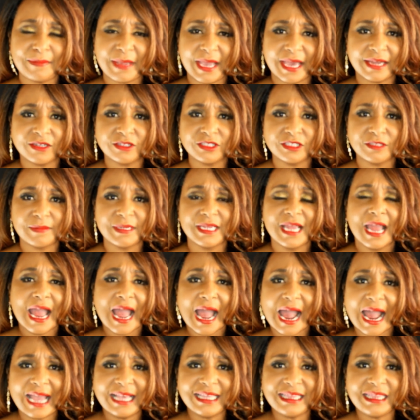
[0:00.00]
matter to me.
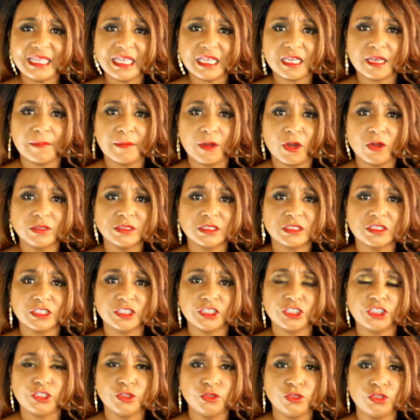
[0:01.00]
I think Amara's
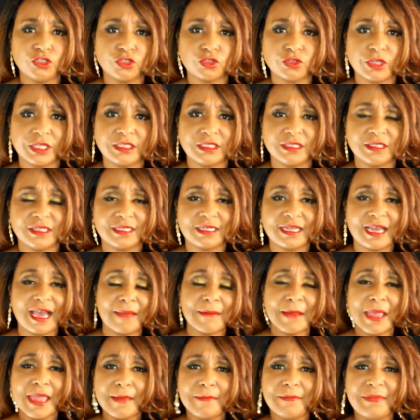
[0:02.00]
gonna shoot straight to the
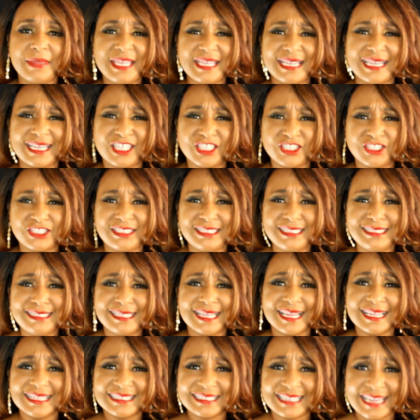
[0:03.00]
top because
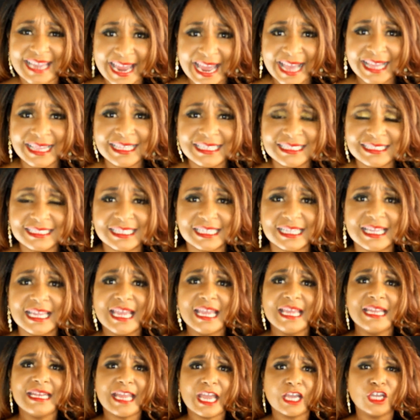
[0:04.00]
she's talented.
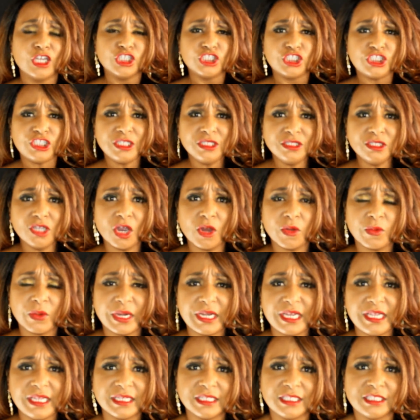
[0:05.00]
Now, she's
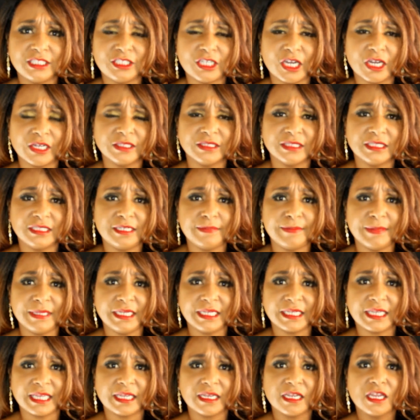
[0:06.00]
already a star in the
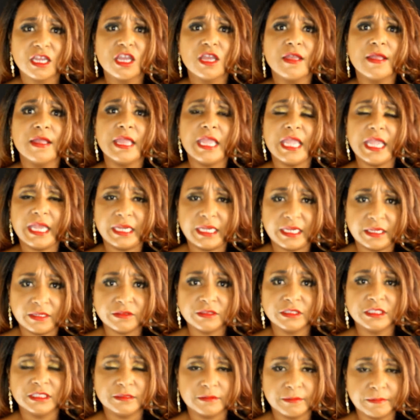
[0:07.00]
Dominican and
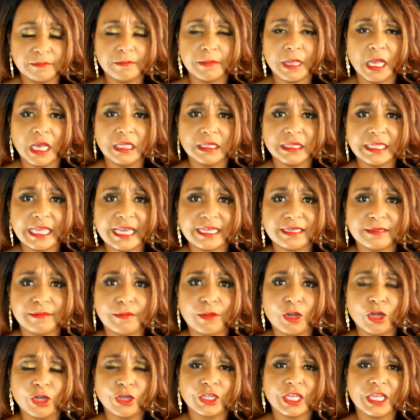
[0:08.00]
in the Latin
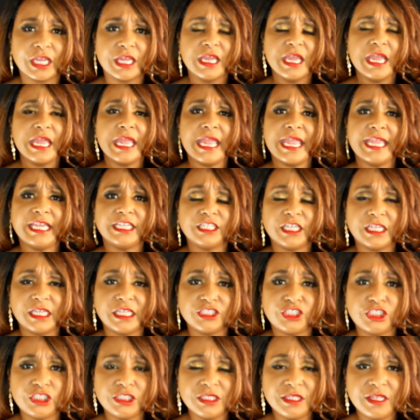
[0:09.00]
market. And
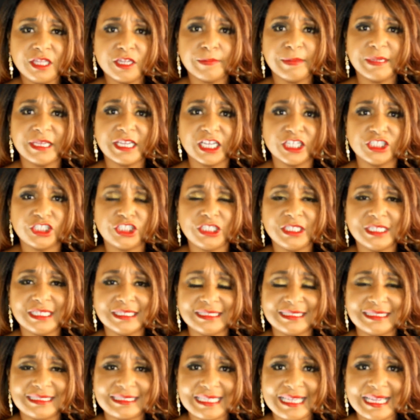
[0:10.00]
she's in there because she
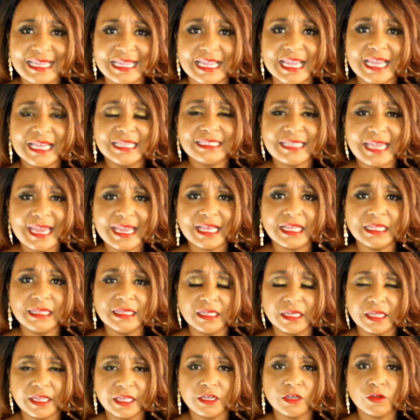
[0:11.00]
can sing. Take a
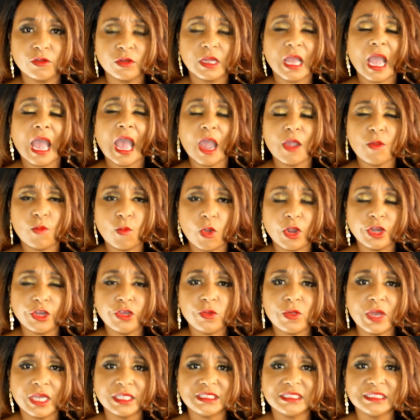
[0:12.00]
look at her. I want
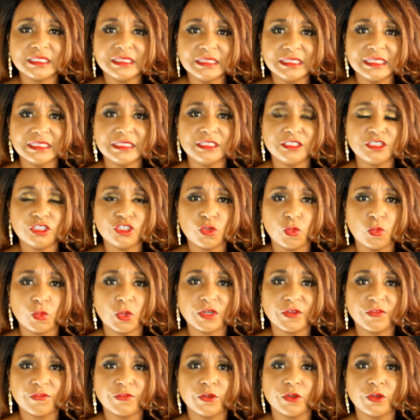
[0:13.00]
you guys to listen to
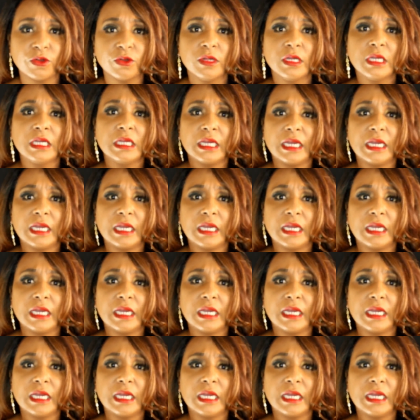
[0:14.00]
one of her